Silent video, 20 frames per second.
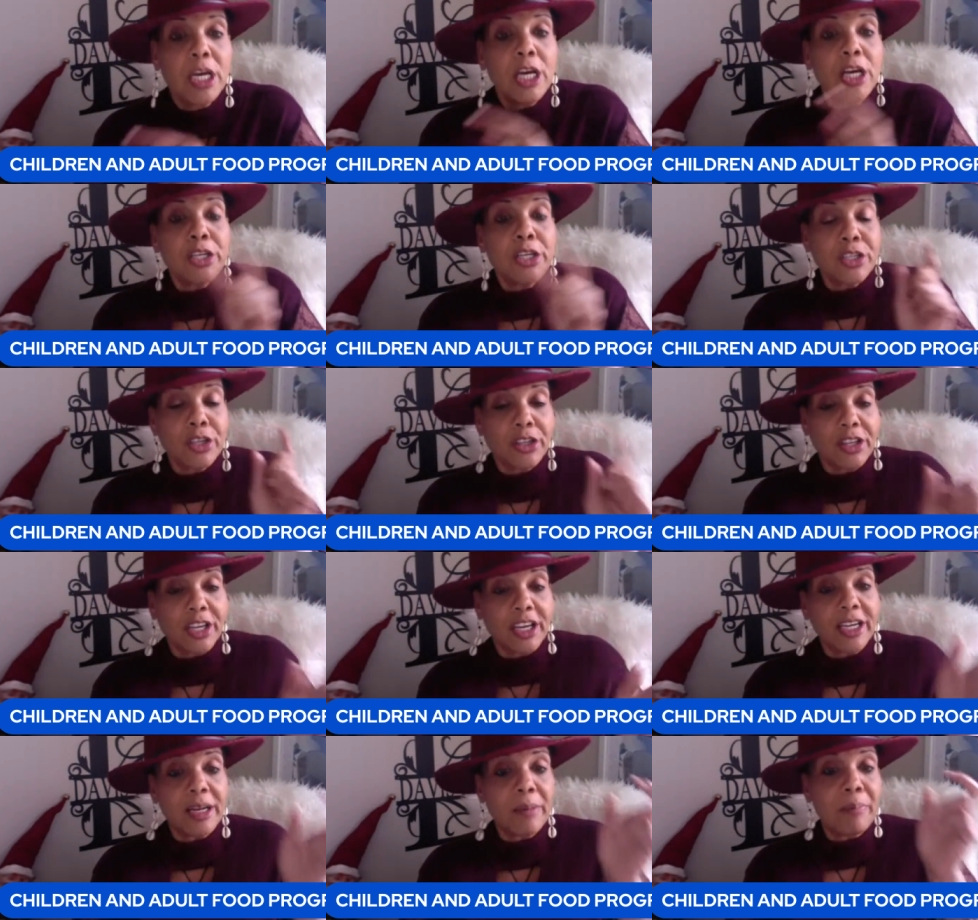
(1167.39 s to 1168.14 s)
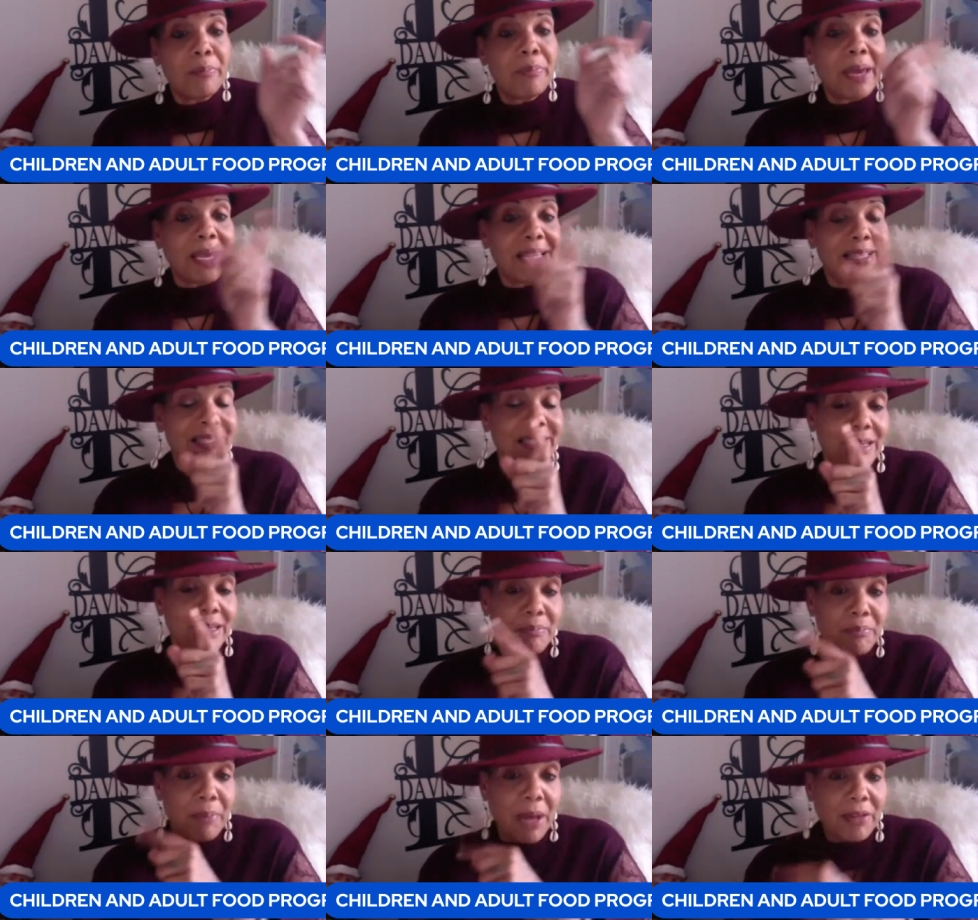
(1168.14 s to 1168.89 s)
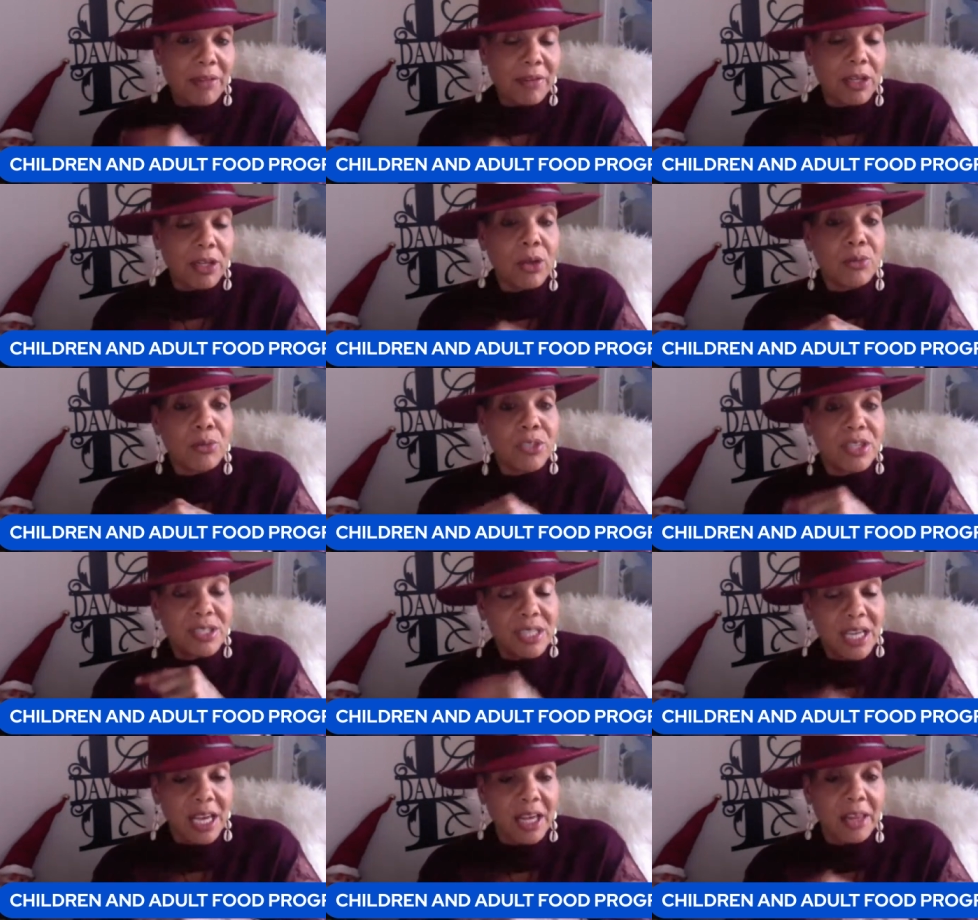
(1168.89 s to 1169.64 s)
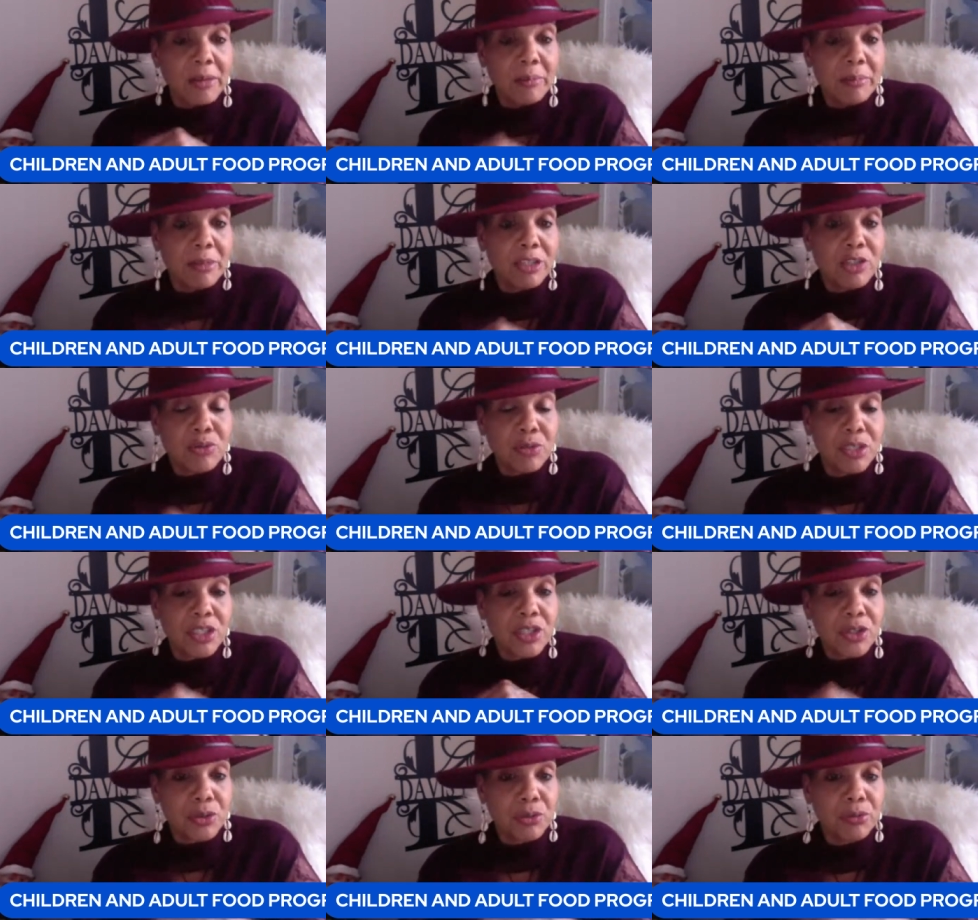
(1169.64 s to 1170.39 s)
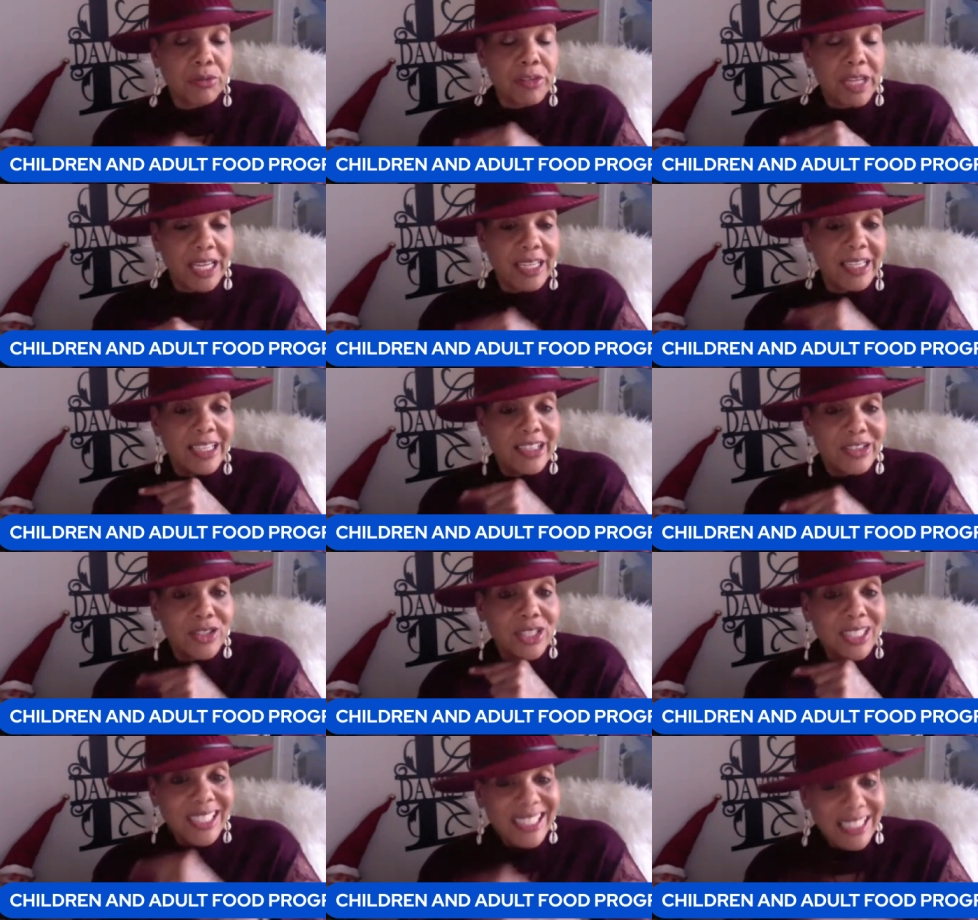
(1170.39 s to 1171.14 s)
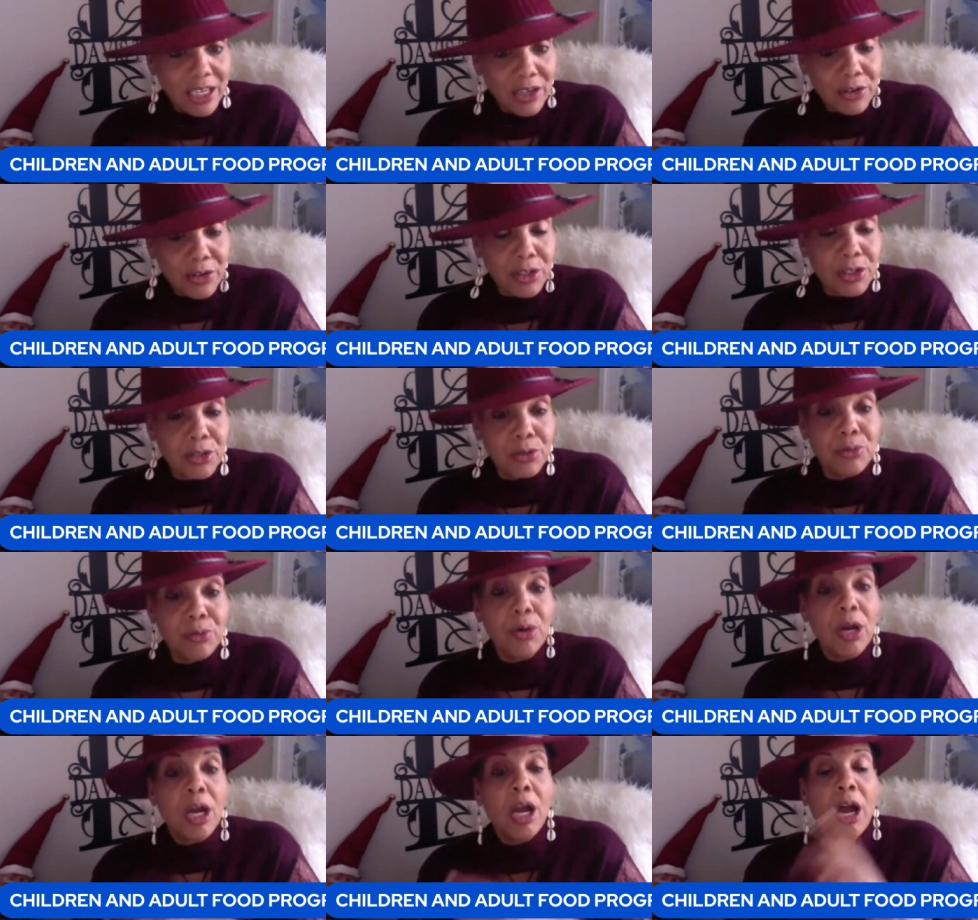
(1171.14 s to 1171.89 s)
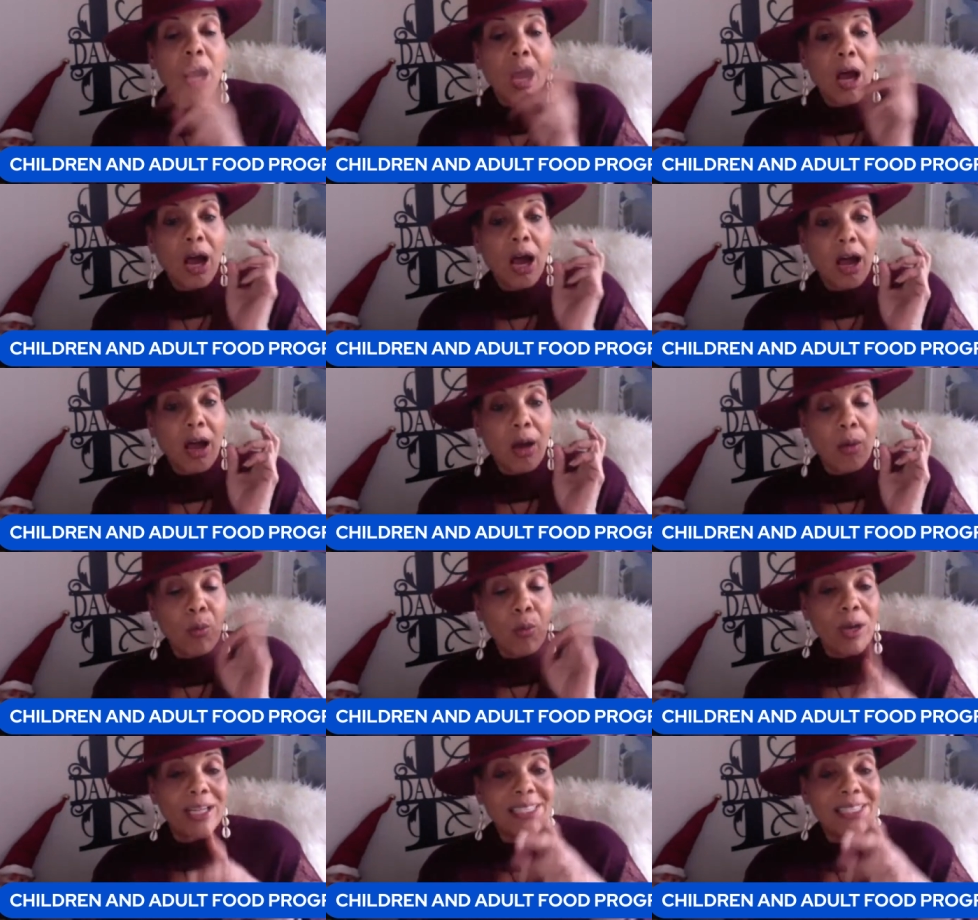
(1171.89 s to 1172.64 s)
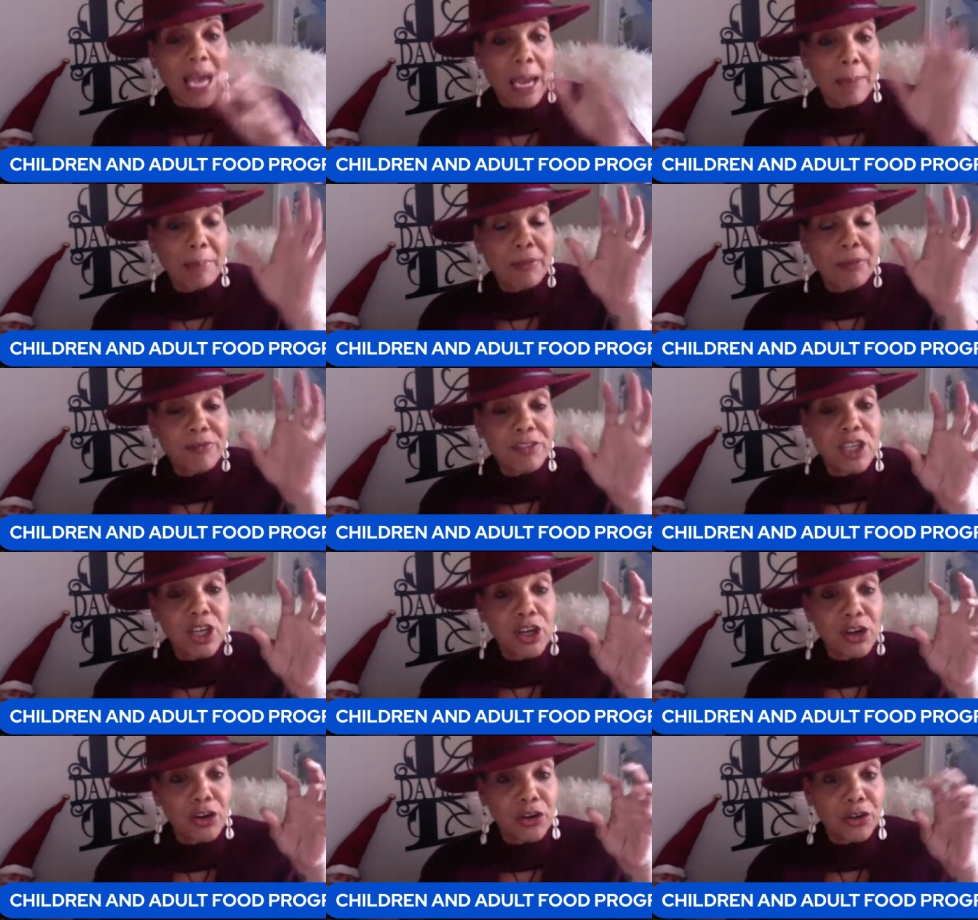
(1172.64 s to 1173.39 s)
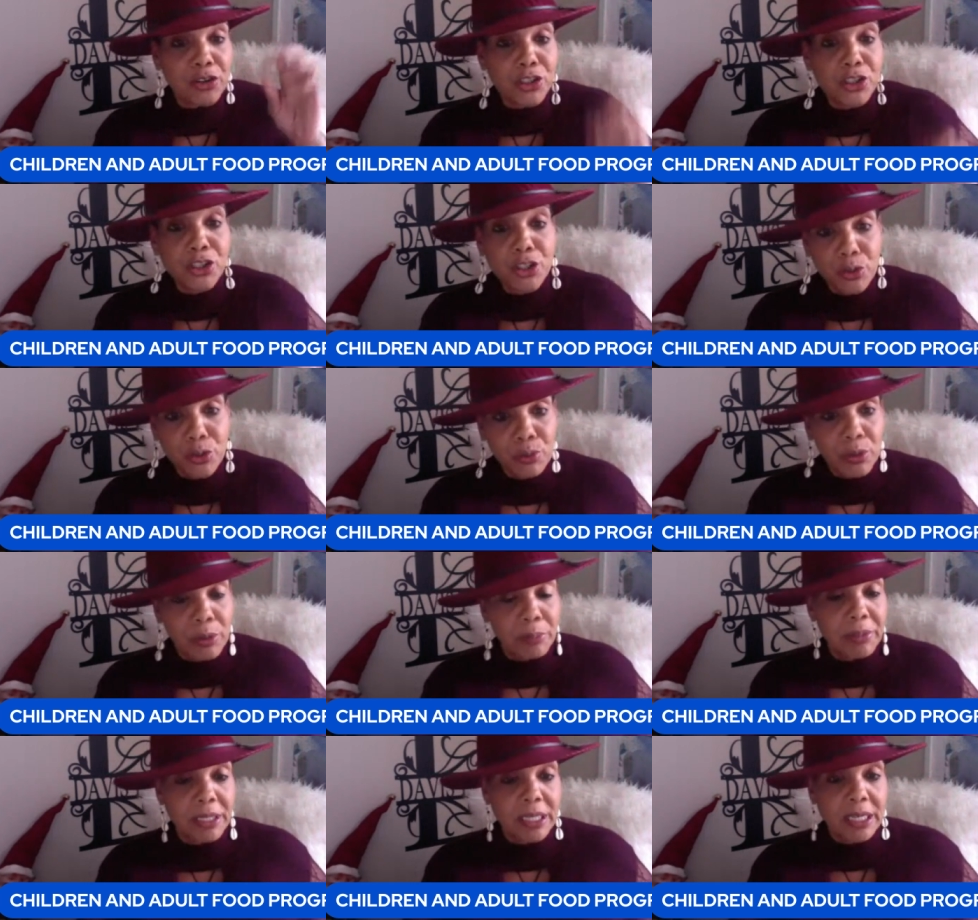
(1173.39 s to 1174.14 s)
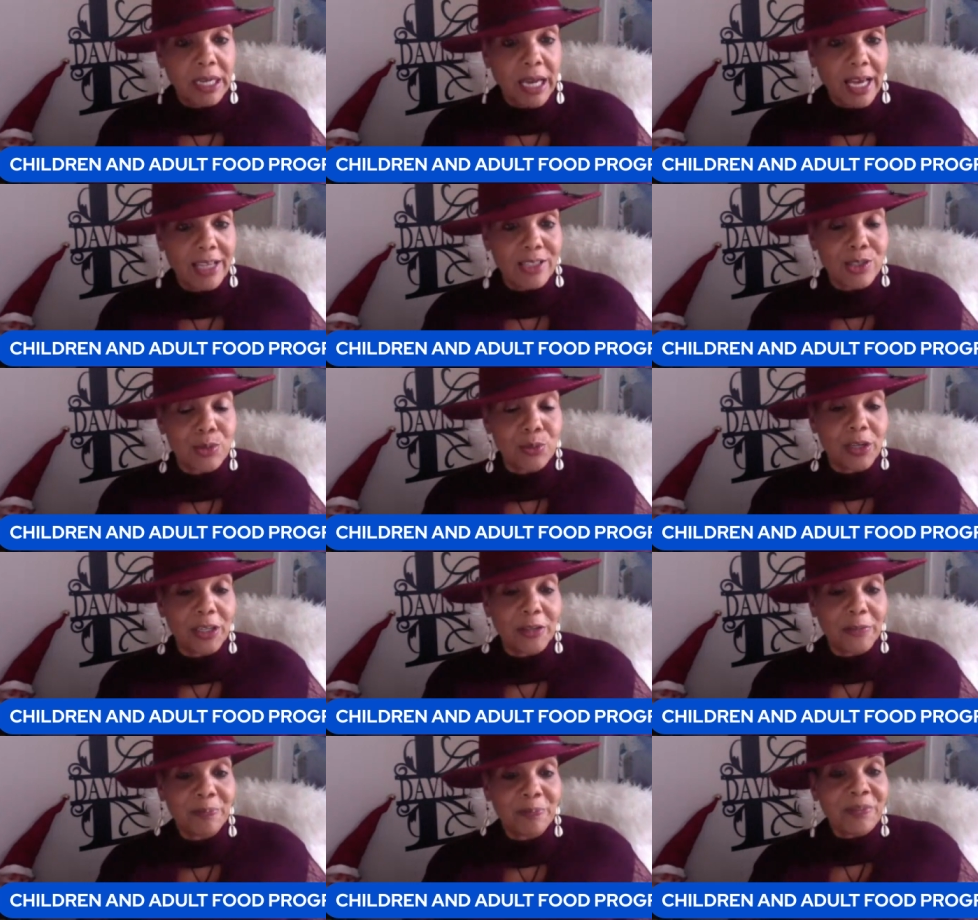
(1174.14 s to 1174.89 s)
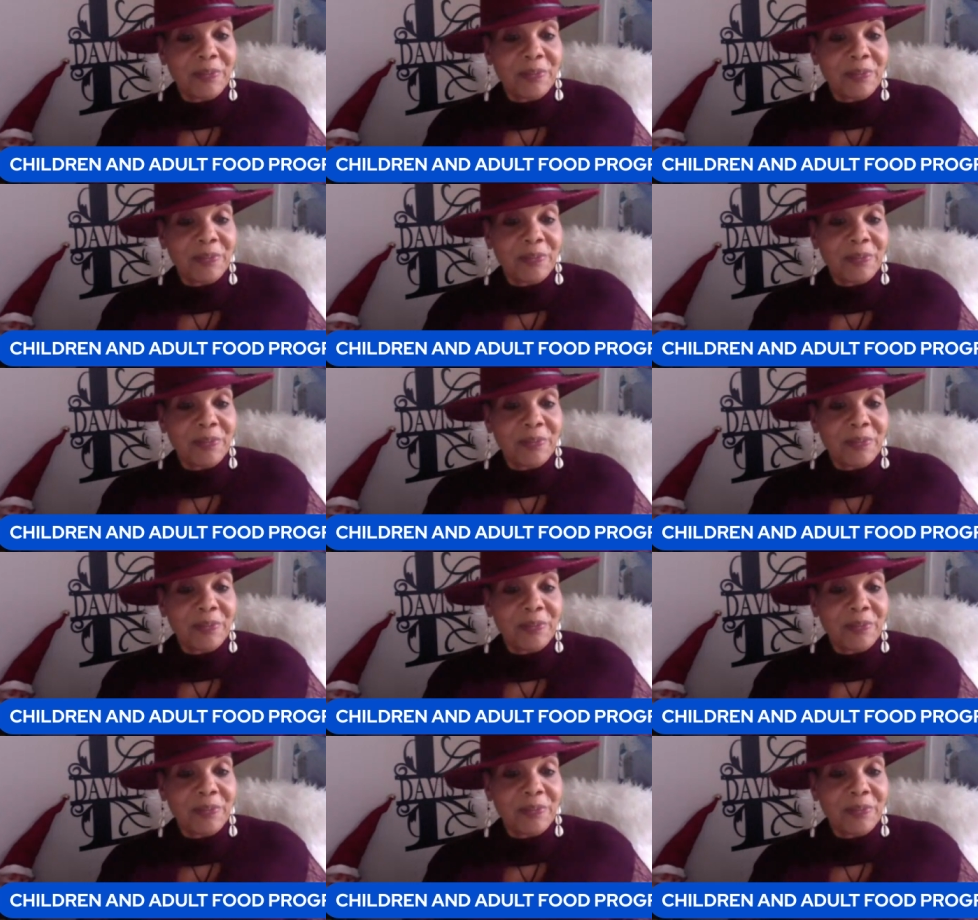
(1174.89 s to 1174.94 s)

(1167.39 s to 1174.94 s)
So they're going to base it by the closest elementary school that is near you, uh, what type of tier you would be as well.